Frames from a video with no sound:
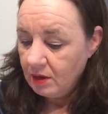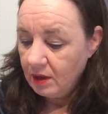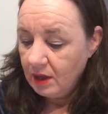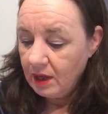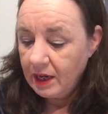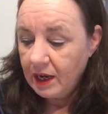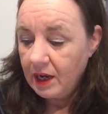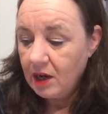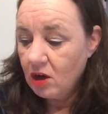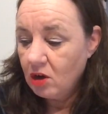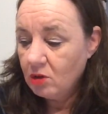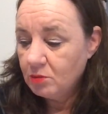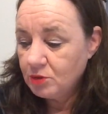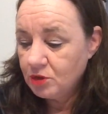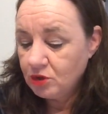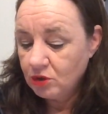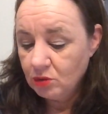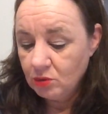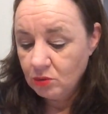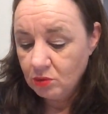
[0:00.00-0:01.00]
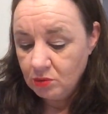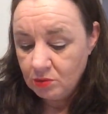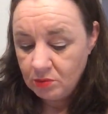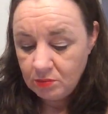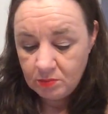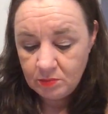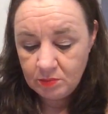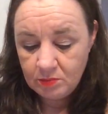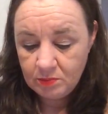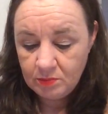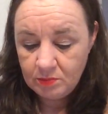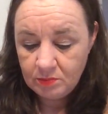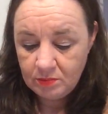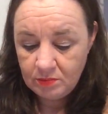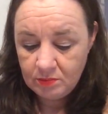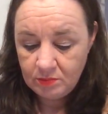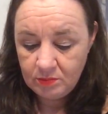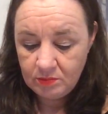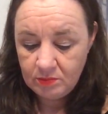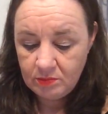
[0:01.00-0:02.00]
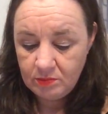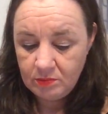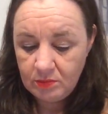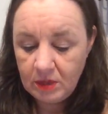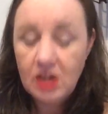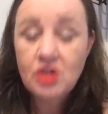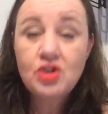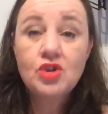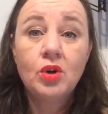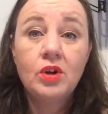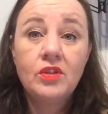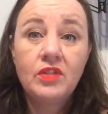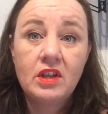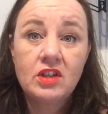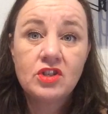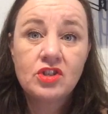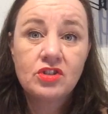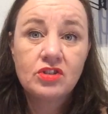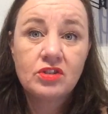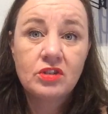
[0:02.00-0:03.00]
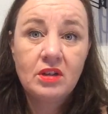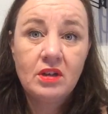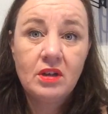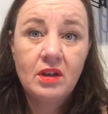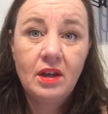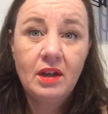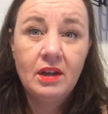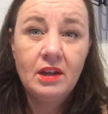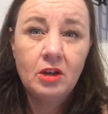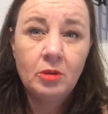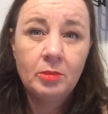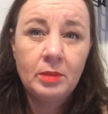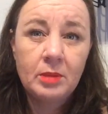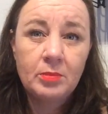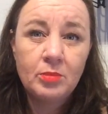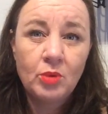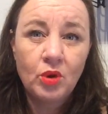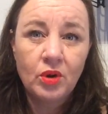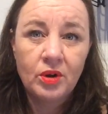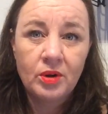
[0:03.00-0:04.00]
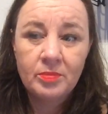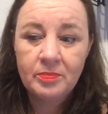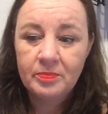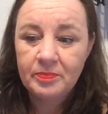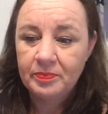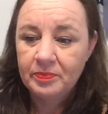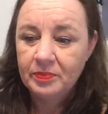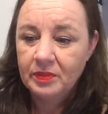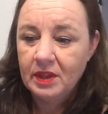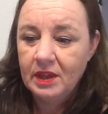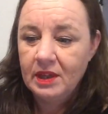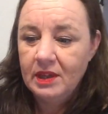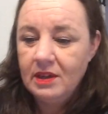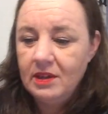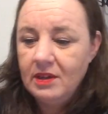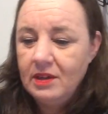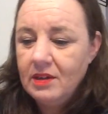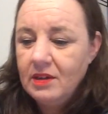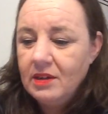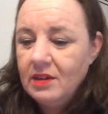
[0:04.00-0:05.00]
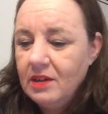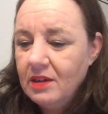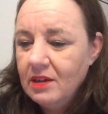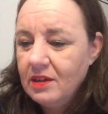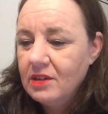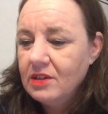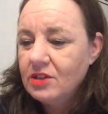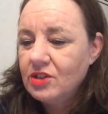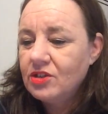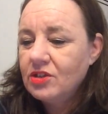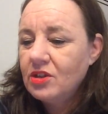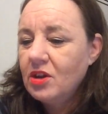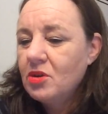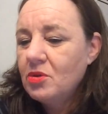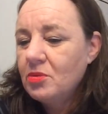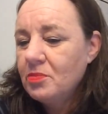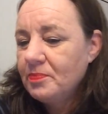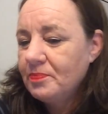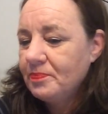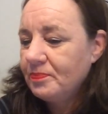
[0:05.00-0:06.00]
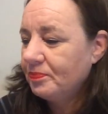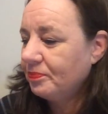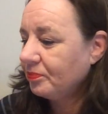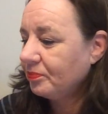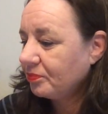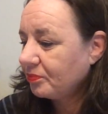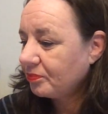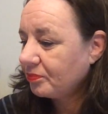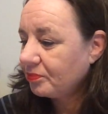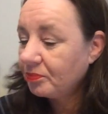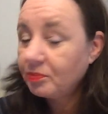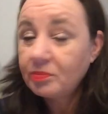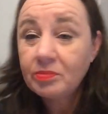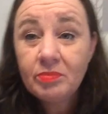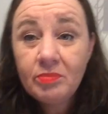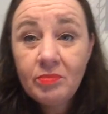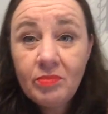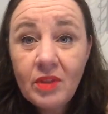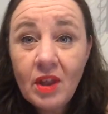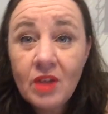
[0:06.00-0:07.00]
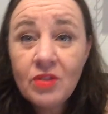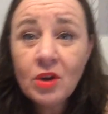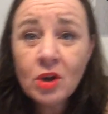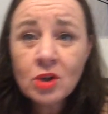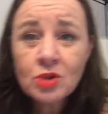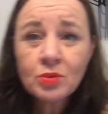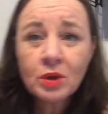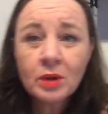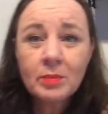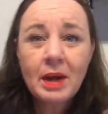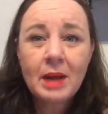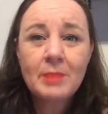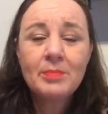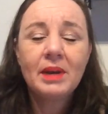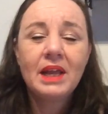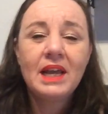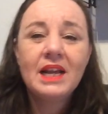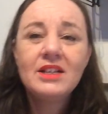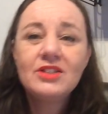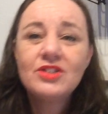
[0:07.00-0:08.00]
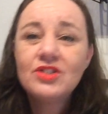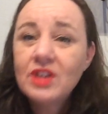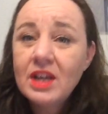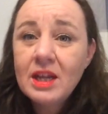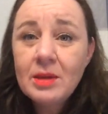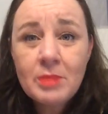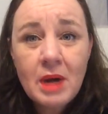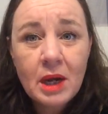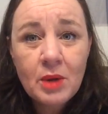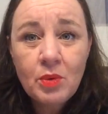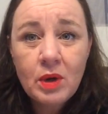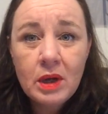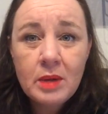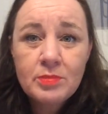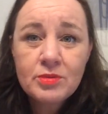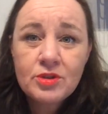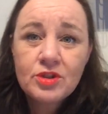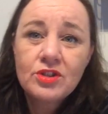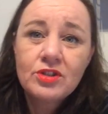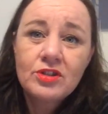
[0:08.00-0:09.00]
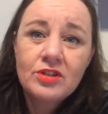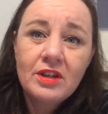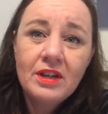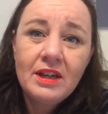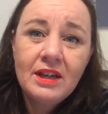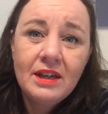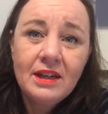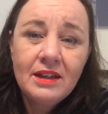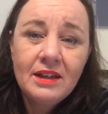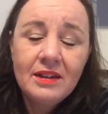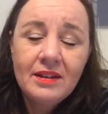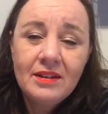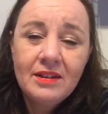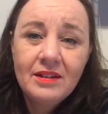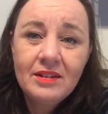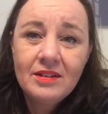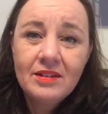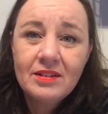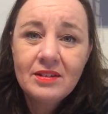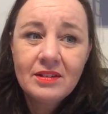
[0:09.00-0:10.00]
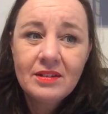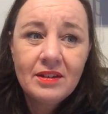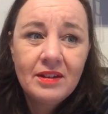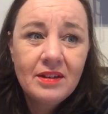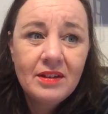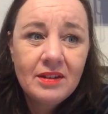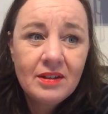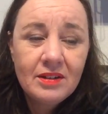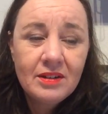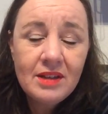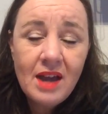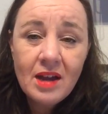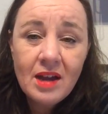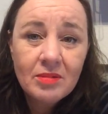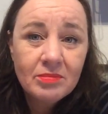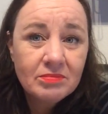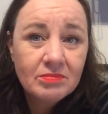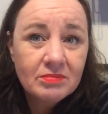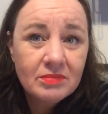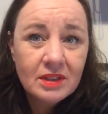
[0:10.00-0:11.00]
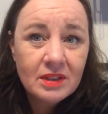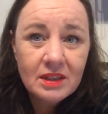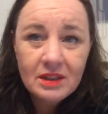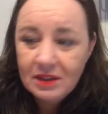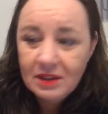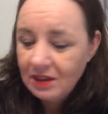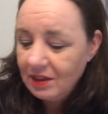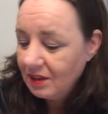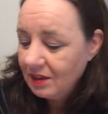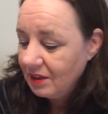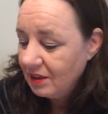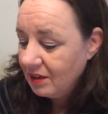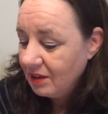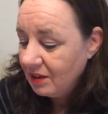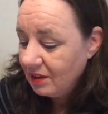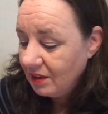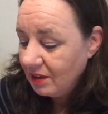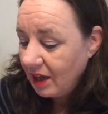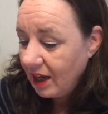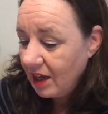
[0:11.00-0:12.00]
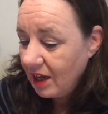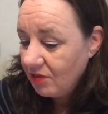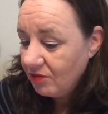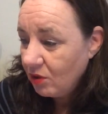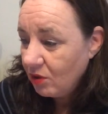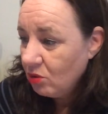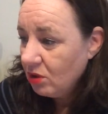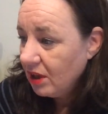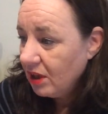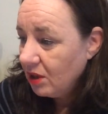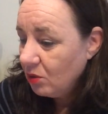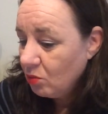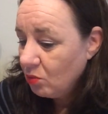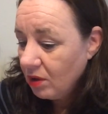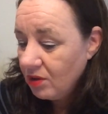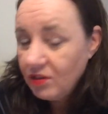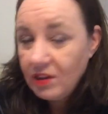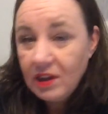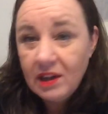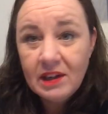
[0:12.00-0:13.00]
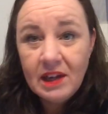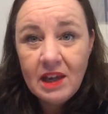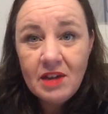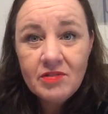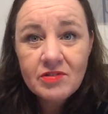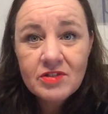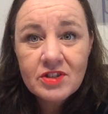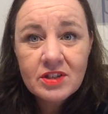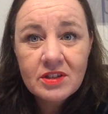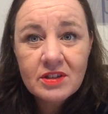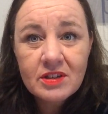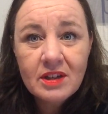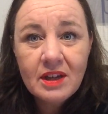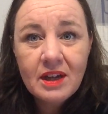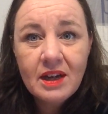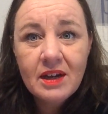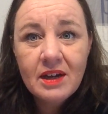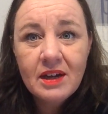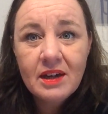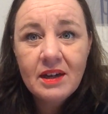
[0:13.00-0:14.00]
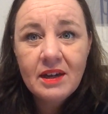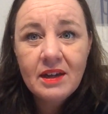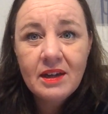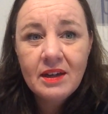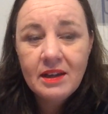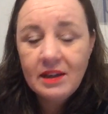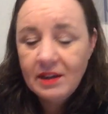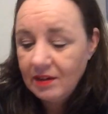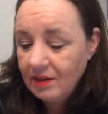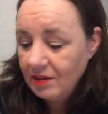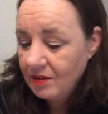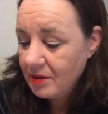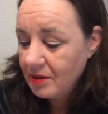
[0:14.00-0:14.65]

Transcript: And I hope to enjoy this a little bit more. So, those were my plans and my whips, and yeah, I have only one thing left. I